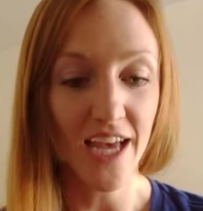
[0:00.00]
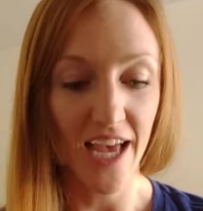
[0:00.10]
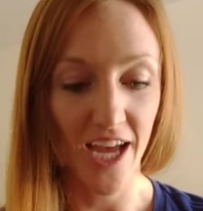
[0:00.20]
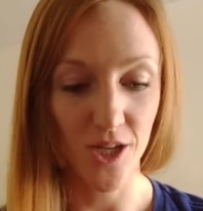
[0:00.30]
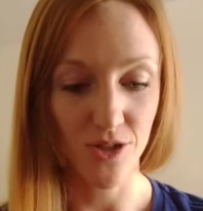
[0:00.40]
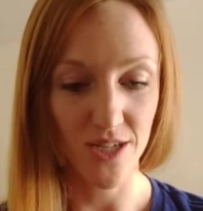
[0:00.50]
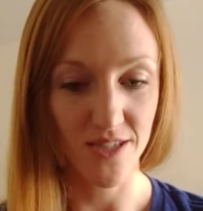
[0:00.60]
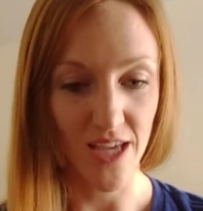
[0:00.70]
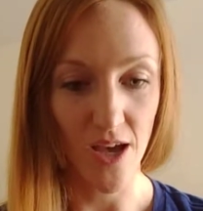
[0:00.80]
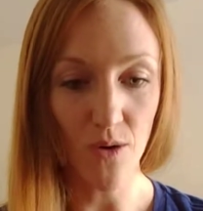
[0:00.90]
And you just
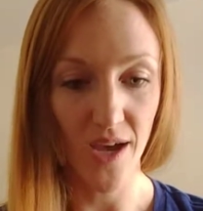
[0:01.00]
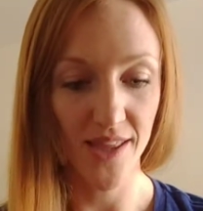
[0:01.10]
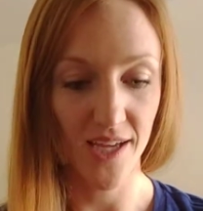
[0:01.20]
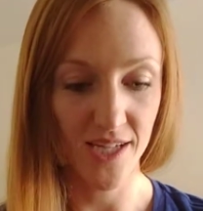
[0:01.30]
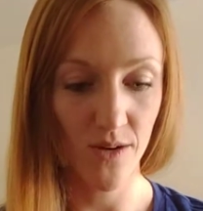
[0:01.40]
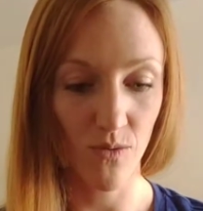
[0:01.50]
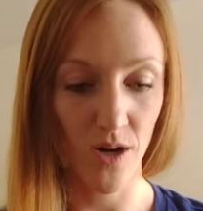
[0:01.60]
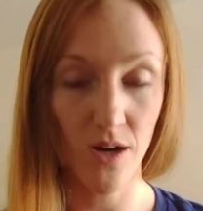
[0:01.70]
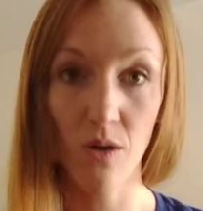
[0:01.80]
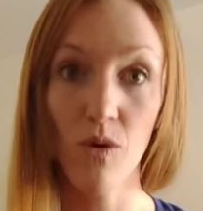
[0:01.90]
see, okay, that didn't
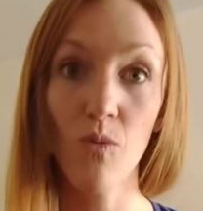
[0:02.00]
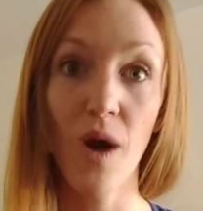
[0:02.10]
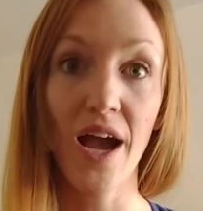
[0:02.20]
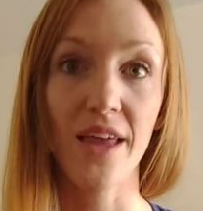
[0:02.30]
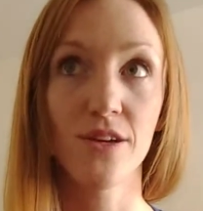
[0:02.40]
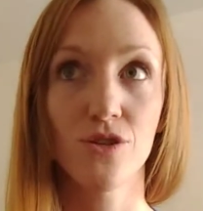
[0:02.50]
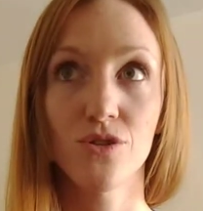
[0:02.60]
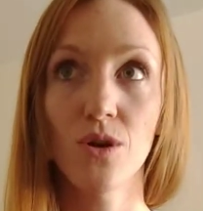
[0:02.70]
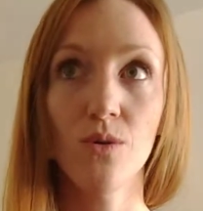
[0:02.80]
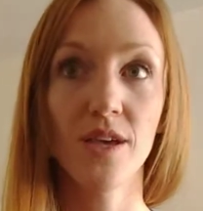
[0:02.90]
work. Well, why? There's
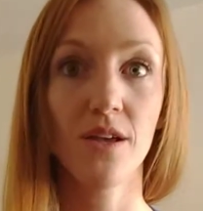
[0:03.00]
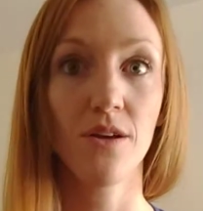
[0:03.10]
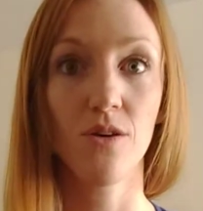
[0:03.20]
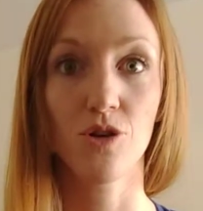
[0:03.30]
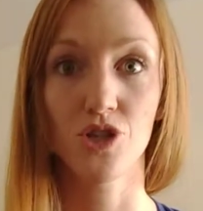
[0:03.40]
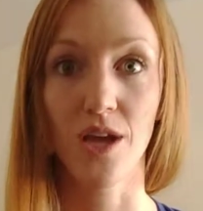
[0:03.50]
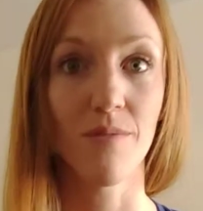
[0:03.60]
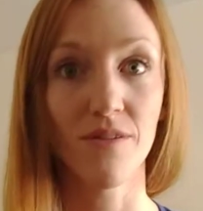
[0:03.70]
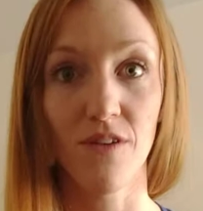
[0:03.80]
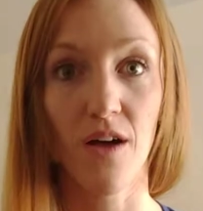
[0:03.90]
no guilt or
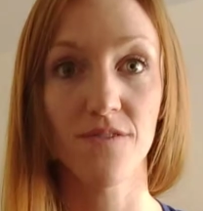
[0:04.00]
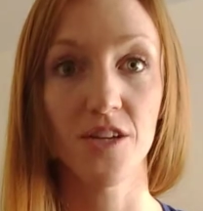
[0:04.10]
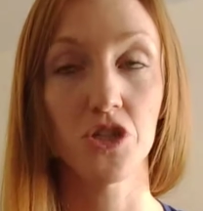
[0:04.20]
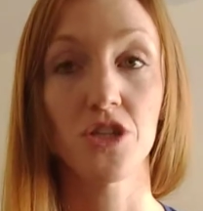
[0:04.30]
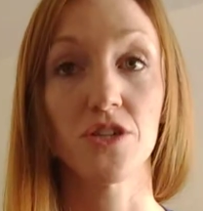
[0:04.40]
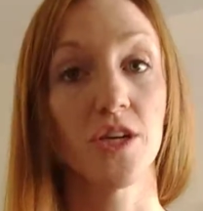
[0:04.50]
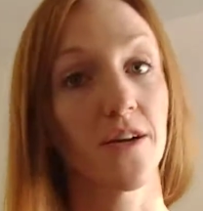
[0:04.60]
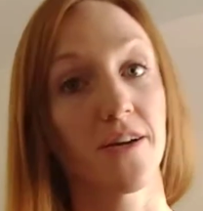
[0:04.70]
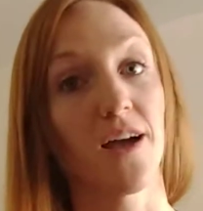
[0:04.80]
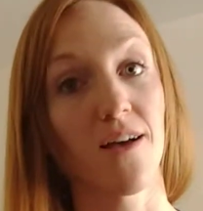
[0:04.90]
shame involved. It's just
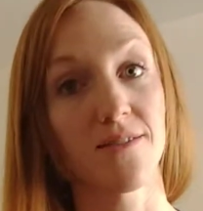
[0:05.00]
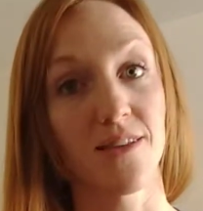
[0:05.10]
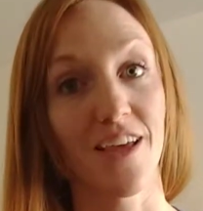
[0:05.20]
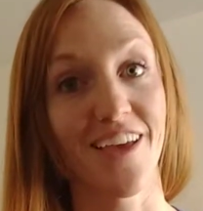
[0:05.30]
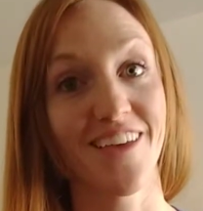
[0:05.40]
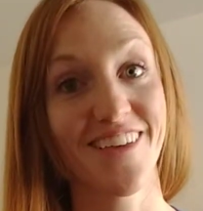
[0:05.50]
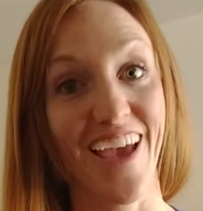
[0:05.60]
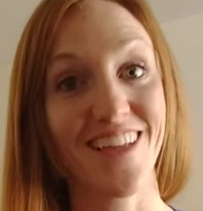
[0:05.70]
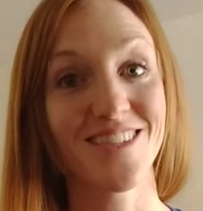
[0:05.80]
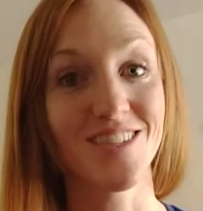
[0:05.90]
curiosity.
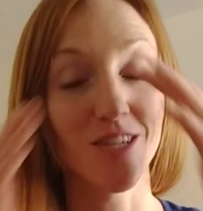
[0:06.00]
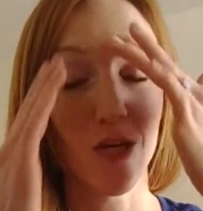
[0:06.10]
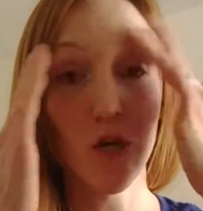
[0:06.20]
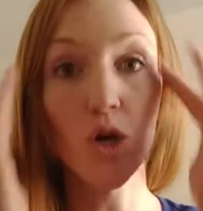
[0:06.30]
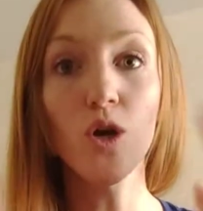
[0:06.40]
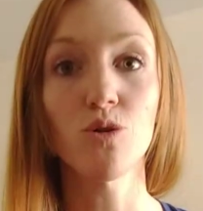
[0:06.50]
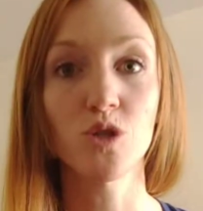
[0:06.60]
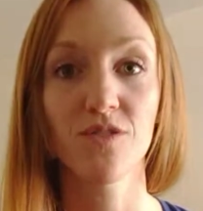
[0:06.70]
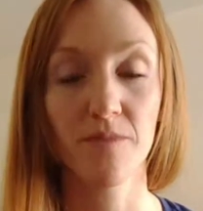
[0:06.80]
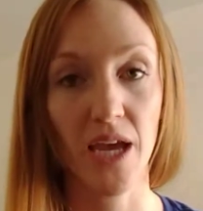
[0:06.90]
Okay, this is huge
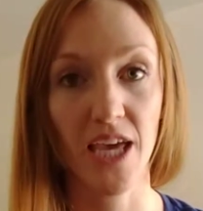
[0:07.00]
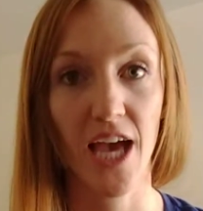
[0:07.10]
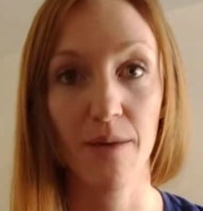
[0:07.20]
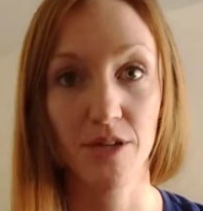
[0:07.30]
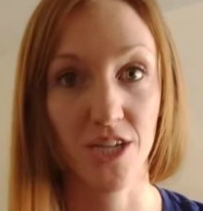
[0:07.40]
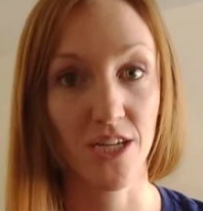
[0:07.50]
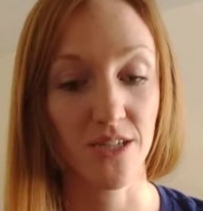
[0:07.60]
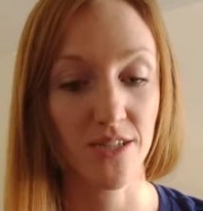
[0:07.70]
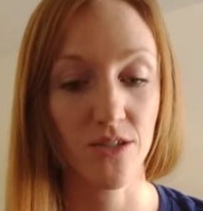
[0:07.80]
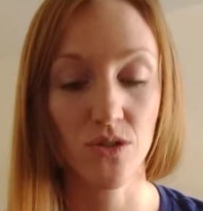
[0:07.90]
for making habit
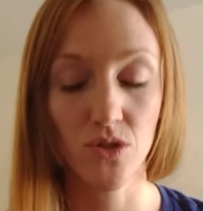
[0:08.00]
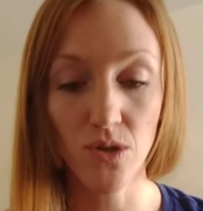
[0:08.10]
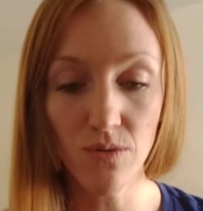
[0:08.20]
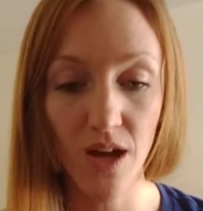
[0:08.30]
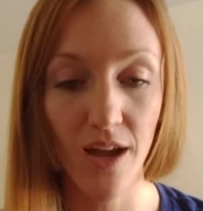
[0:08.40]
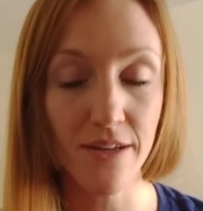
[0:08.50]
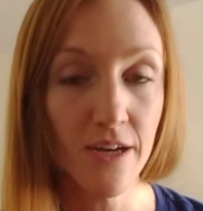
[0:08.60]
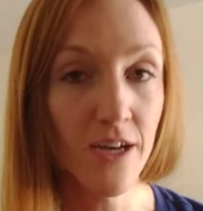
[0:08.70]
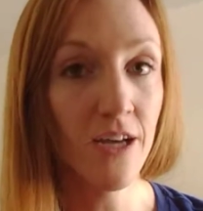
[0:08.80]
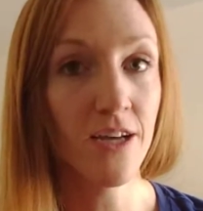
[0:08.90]
changes, is do not
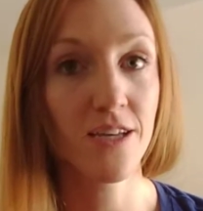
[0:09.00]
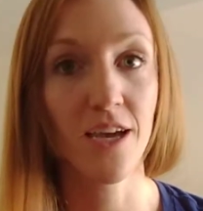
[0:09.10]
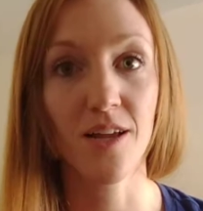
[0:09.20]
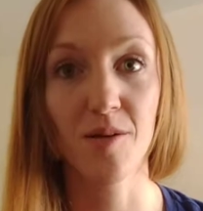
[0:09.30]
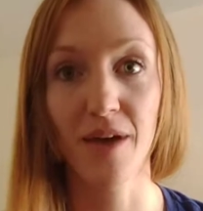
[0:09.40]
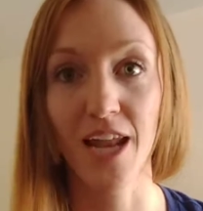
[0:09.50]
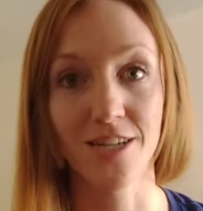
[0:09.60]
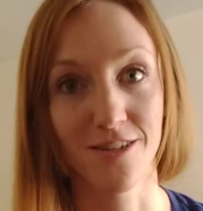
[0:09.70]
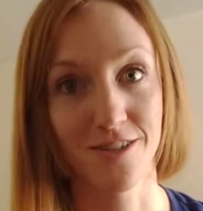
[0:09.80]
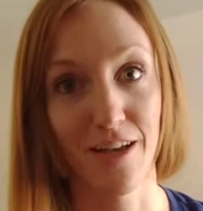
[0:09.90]
get all mad
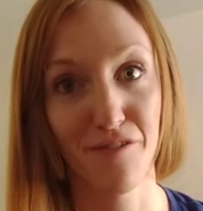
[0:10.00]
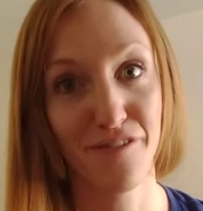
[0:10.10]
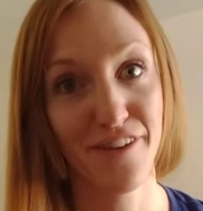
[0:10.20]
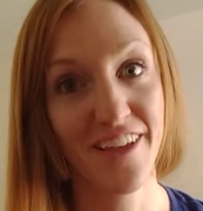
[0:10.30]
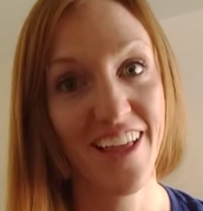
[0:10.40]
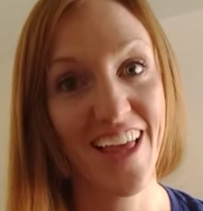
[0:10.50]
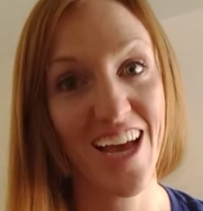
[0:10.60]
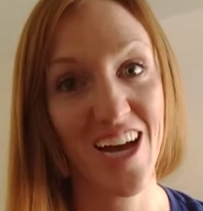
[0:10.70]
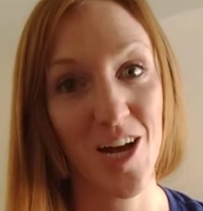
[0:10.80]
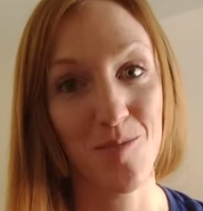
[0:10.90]
at yourself
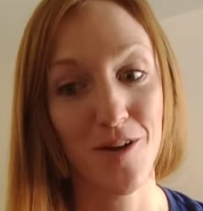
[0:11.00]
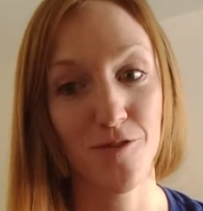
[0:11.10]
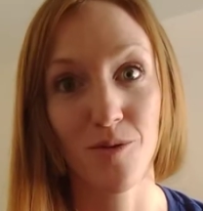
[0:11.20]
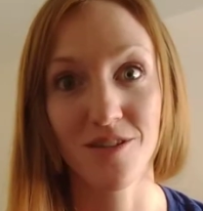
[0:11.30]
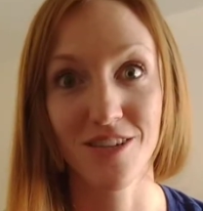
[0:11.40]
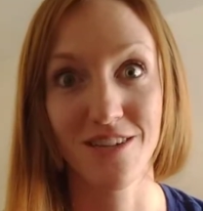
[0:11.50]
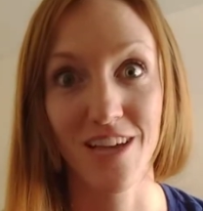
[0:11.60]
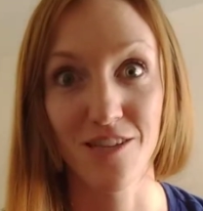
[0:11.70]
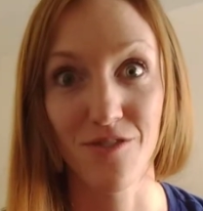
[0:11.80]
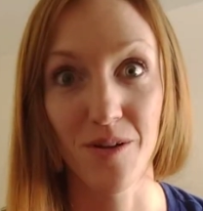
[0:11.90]
if you weren't
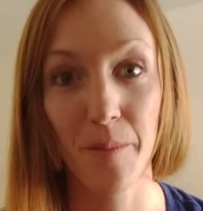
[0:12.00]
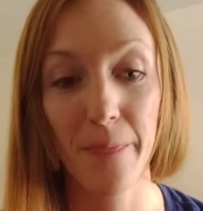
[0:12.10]
successful.